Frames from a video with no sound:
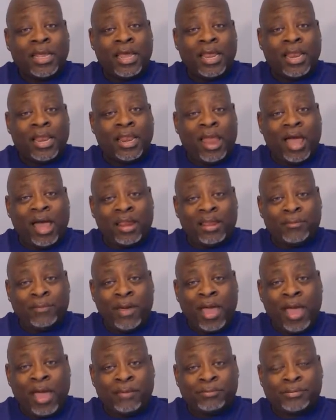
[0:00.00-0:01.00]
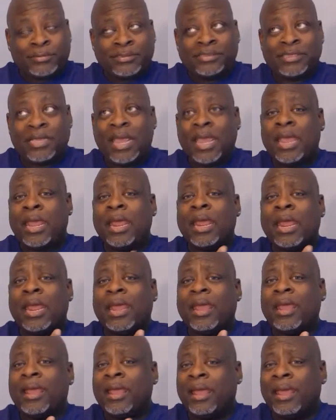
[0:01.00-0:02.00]
lollipops
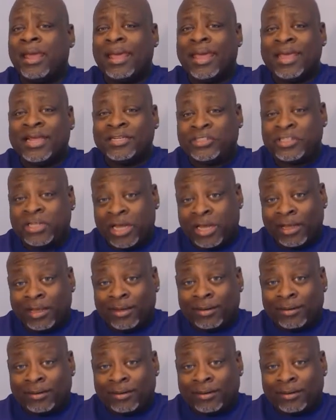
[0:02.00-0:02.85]
and chicken.